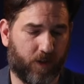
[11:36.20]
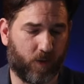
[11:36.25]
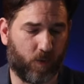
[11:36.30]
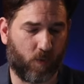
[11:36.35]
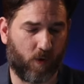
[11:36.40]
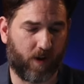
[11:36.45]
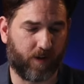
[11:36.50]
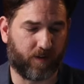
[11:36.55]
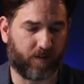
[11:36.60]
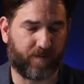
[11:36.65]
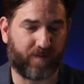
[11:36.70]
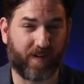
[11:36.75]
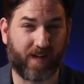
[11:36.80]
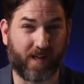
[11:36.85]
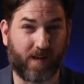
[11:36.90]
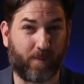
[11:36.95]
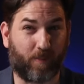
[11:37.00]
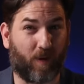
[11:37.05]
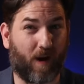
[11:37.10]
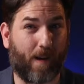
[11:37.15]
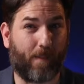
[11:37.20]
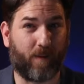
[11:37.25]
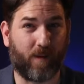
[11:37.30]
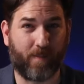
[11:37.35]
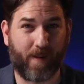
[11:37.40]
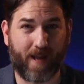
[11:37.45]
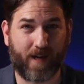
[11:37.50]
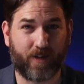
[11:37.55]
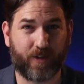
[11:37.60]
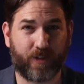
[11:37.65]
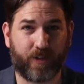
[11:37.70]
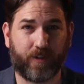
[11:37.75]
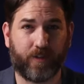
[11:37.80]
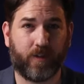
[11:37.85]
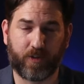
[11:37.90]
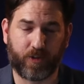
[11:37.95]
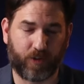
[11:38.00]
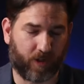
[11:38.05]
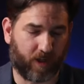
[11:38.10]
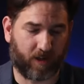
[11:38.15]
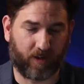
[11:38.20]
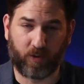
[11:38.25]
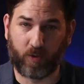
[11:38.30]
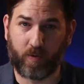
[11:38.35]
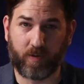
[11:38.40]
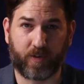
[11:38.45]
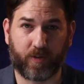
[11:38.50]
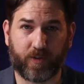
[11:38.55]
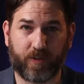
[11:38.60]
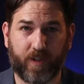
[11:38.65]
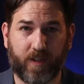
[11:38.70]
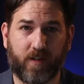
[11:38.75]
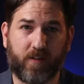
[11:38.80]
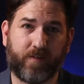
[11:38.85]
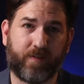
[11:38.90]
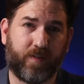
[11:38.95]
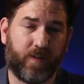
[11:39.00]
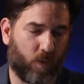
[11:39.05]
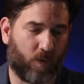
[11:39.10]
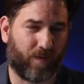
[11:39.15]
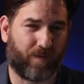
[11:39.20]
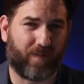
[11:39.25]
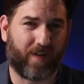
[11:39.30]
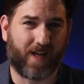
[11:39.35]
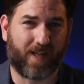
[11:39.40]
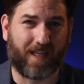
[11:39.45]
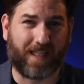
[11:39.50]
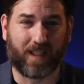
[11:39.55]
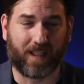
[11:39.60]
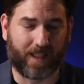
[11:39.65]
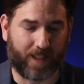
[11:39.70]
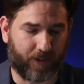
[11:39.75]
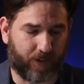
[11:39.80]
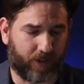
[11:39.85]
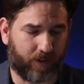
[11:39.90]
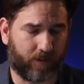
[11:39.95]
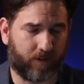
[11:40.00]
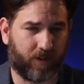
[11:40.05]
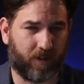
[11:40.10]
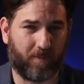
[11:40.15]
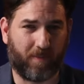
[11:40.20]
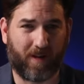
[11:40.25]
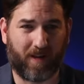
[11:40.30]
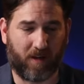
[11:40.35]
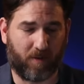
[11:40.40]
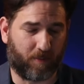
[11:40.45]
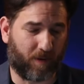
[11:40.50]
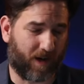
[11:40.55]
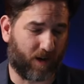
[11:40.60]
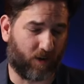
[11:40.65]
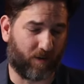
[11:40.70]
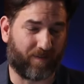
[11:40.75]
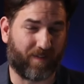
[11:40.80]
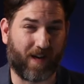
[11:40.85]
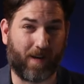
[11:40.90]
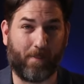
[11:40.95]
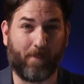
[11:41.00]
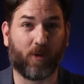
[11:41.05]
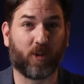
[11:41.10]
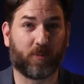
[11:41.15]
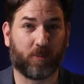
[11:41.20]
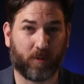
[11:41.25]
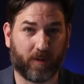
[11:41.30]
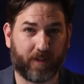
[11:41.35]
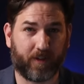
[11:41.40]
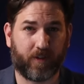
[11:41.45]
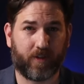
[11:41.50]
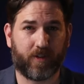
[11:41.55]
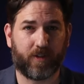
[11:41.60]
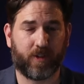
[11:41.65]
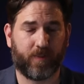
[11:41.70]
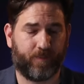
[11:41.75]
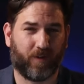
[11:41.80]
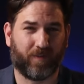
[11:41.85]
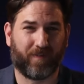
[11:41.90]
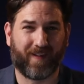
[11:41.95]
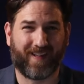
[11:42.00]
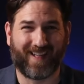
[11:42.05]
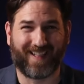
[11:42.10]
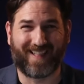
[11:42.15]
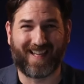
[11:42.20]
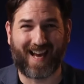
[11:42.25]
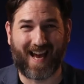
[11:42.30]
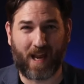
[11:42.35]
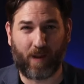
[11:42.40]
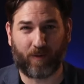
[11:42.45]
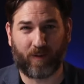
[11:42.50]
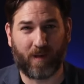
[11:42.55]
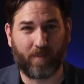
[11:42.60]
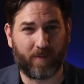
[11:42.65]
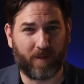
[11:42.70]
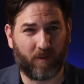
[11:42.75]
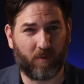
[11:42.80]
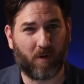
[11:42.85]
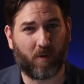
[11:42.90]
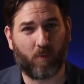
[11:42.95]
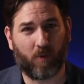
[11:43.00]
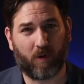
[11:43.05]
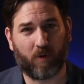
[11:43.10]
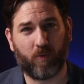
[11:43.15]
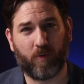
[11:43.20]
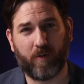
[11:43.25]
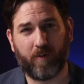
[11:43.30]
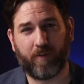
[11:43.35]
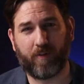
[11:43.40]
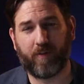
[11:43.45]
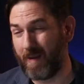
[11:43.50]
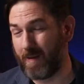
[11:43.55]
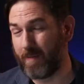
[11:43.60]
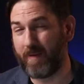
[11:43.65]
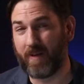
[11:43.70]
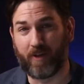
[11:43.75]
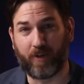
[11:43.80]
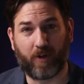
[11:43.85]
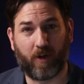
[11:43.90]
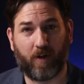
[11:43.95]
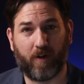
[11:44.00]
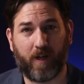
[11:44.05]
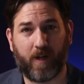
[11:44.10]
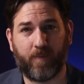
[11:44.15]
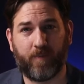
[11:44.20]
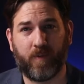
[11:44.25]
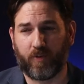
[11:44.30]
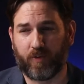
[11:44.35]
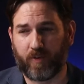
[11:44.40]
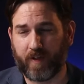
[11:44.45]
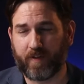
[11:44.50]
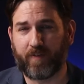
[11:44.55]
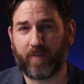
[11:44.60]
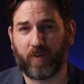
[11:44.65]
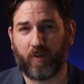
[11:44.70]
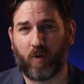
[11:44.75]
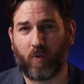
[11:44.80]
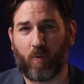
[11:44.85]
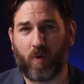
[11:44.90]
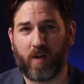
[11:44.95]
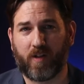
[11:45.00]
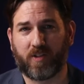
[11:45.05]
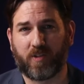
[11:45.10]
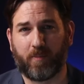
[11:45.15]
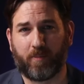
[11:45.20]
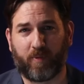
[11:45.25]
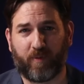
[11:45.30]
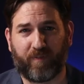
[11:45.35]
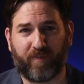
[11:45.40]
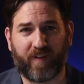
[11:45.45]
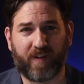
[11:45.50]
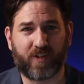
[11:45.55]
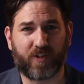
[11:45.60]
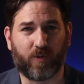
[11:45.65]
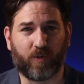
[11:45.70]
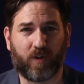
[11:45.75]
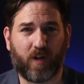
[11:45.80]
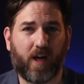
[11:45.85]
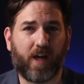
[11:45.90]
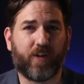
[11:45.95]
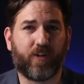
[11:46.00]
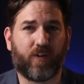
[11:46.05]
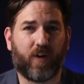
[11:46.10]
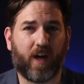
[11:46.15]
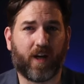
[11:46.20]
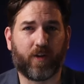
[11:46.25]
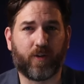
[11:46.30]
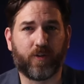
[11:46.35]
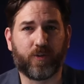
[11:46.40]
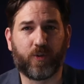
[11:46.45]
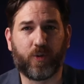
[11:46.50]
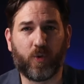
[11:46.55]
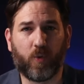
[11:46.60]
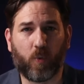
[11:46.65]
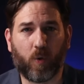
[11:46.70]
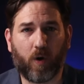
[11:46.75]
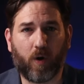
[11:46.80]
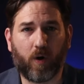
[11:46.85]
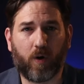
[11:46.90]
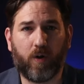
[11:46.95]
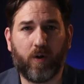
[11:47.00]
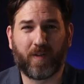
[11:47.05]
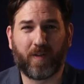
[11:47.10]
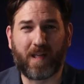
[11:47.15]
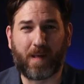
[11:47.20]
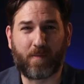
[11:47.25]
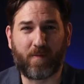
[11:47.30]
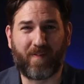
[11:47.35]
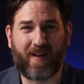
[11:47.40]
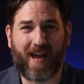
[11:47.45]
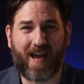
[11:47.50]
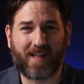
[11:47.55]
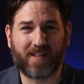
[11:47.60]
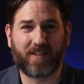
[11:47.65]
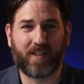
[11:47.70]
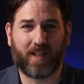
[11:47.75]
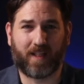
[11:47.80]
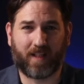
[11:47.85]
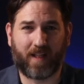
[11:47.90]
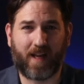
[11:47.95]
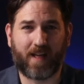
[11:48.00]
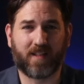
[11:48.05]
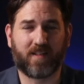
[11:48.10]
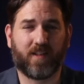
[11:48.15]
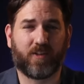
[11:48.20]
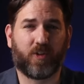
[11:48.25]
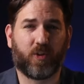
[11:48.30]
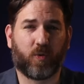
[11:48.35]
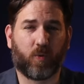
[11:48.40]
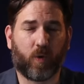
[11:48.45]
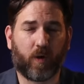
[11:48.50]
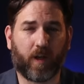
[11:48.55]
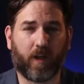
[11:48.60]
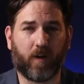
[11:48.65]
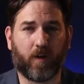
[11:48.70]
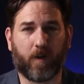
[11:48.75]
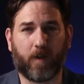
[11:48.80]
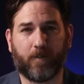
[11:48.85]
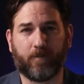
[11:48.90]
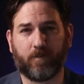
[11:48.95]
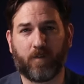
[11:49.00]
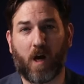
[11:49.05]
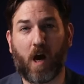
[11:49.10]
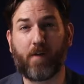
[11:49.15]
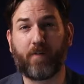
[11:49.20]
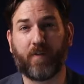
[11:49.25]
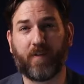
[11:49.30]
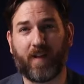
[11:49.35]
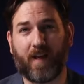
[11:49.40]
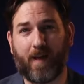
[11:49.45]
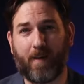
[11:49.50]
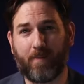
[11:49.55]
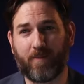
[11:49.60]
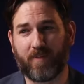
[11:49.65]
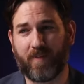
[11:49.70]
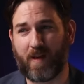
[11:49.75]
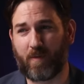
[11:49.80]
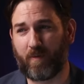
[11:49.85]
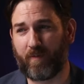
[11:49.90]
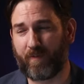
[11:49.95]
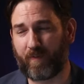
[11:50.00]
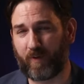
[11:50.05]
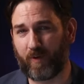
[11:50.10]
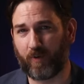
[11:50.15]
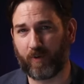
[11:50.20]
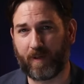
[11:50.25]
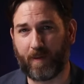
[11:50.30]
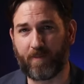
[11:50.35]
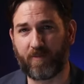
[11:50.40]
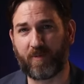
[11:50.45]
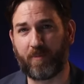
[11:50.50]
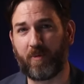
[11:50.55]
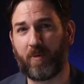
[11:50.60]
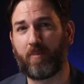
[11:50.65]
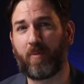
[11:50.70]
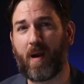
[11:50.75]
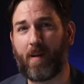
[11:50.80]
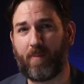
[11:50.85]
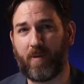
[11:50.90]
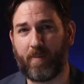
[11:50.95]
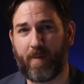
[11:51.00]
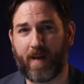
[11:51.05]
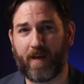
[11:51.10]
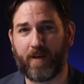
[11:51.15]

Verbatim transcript: You want to find a property manager because you're not going to do this yourself. You want to find a lender. You're probably going to find multiple lenders. You're going to find a title company you want to work with, and maybe an attorney. You're definitely going to want some professional contractors who work on the type of asset class that you're working on. Oftentimes that referral comes from your property